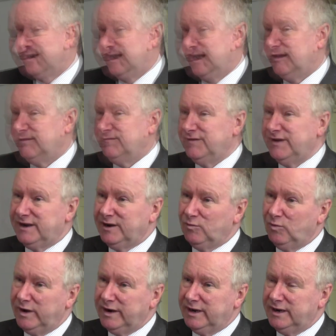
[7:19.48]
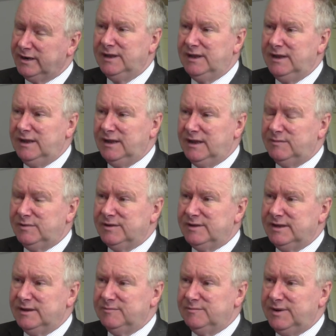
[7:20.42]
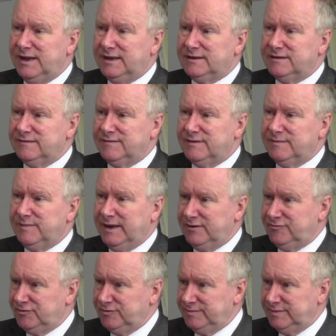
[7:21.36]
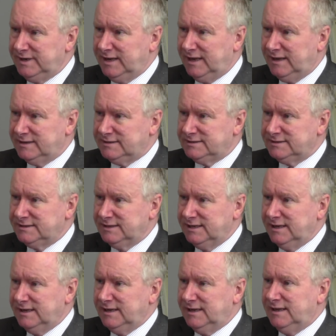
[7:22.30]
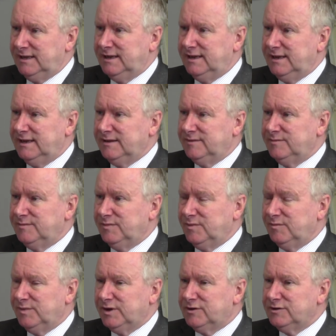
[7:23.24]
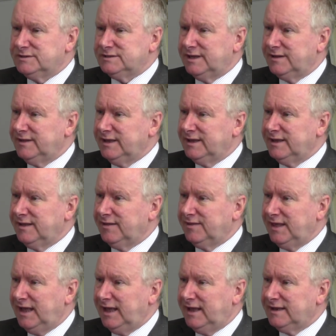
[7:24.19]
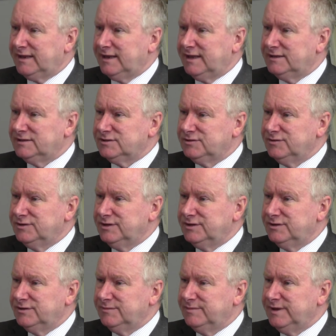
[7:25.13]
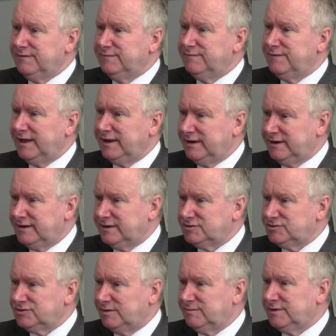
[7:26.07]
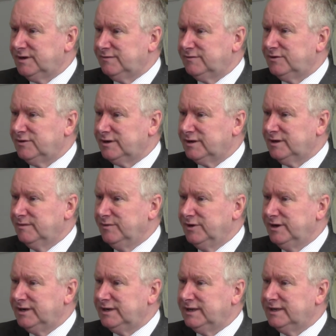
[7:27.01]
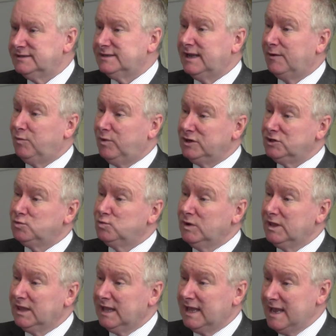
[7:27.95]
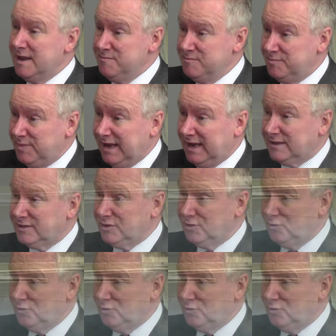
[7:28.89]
I'm very worried about the impact of the bedroom tax, because I think that is going to be very disruptive to our communities, which will impact the